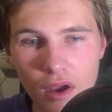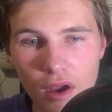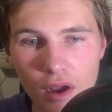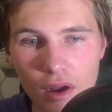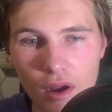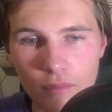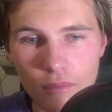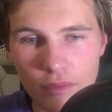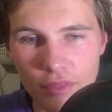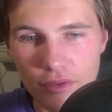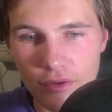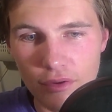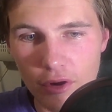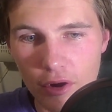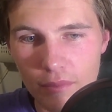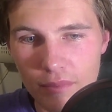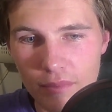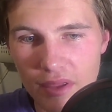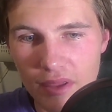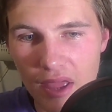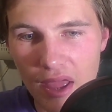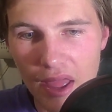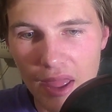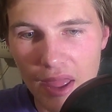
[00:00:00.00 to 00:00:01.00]
with an
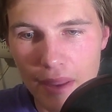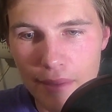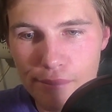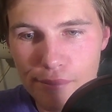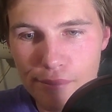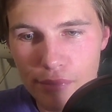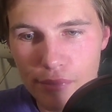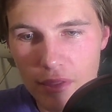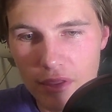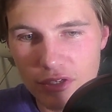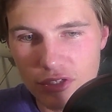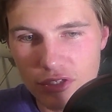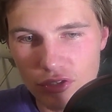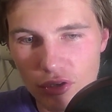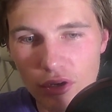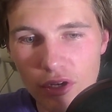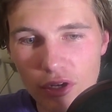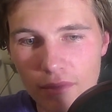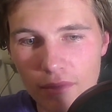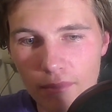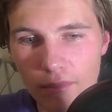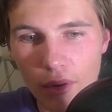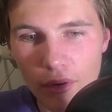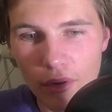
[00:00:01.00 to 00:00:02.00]
RBI,
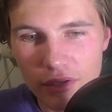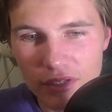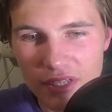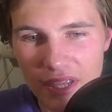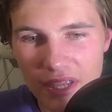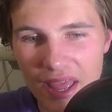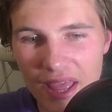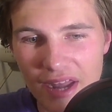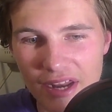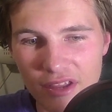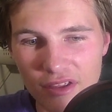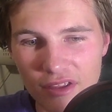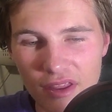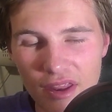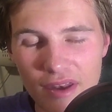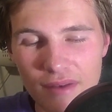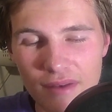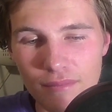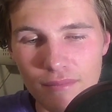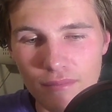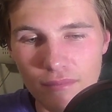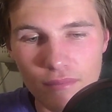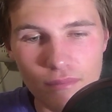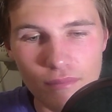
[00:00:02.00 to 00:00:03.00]
Starling Marte had
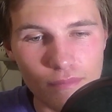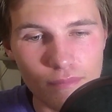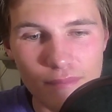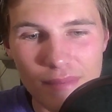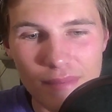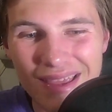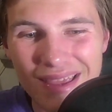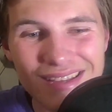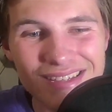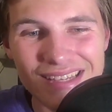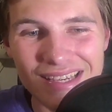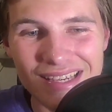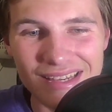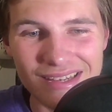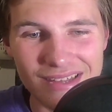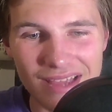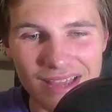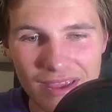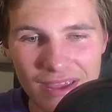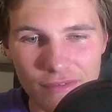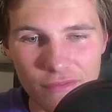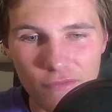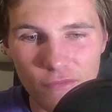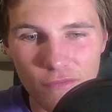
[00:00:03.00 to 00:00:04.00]
an amazing
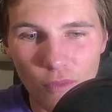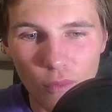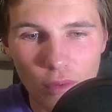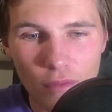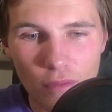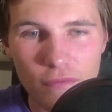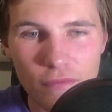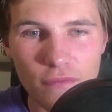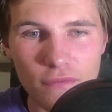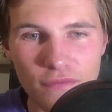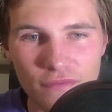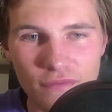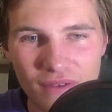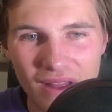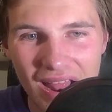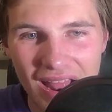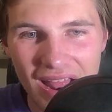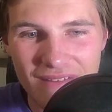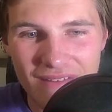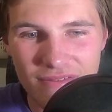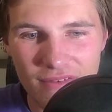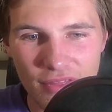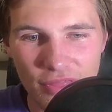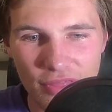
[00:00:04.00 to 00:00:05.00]
day,
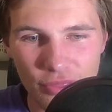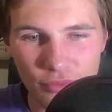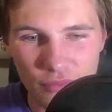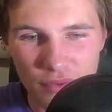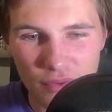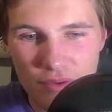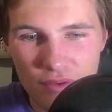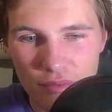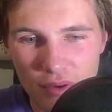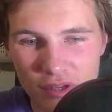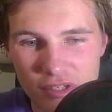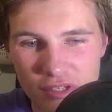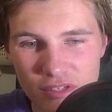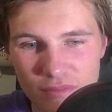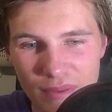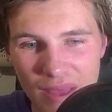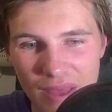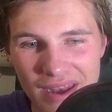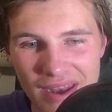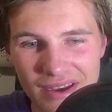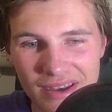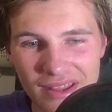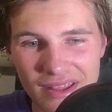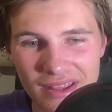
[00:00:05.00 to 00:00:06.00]
4-for-5, 3 runs
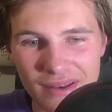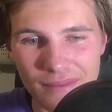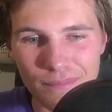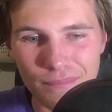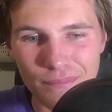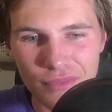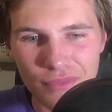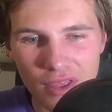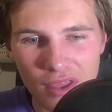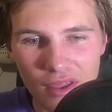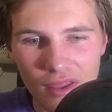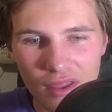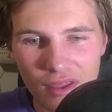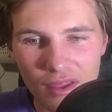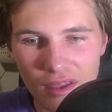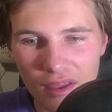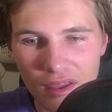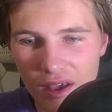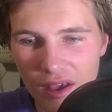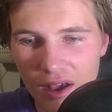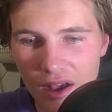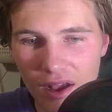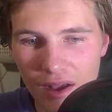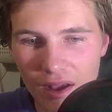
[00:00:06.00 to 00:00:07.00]
batted in,
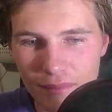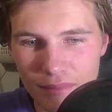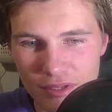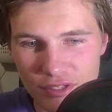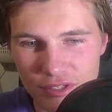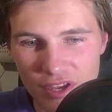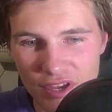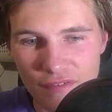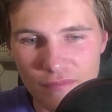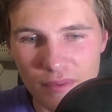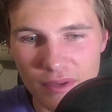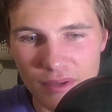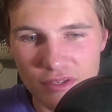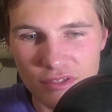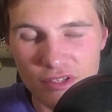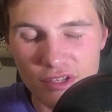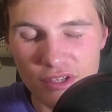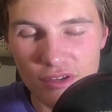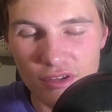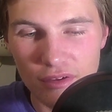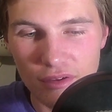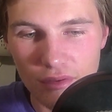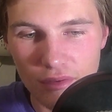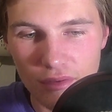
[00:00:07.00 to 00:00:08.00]
Jeff
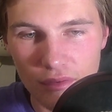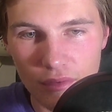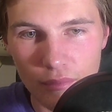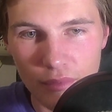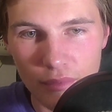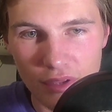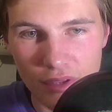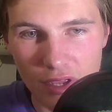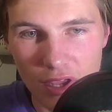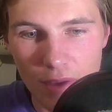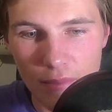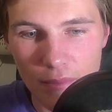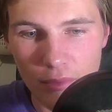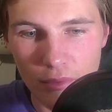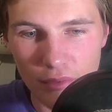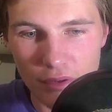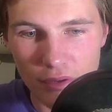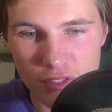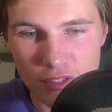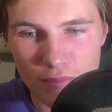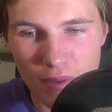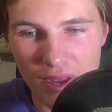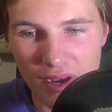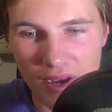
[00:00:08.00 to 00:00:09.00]
McNeil with a couple
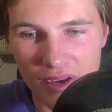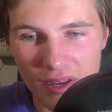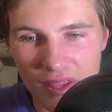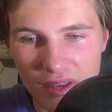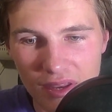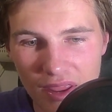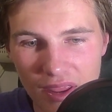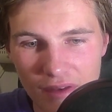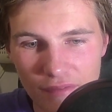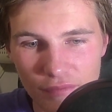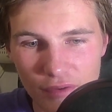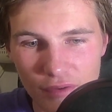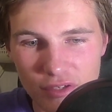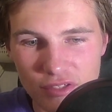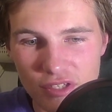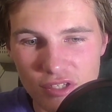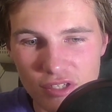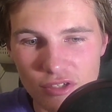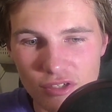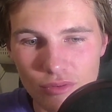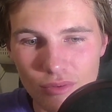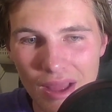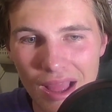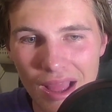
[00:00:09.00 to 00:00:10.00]
runs batted in, and
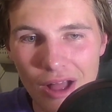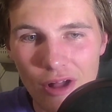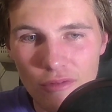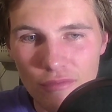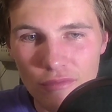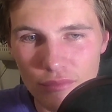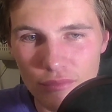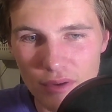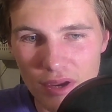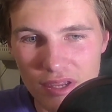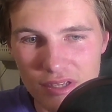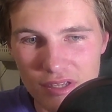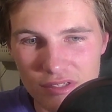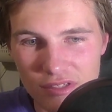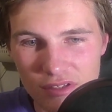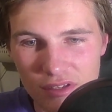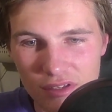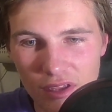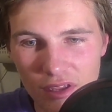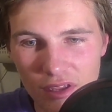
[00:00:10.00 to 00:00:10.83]
Francisco Alvarez.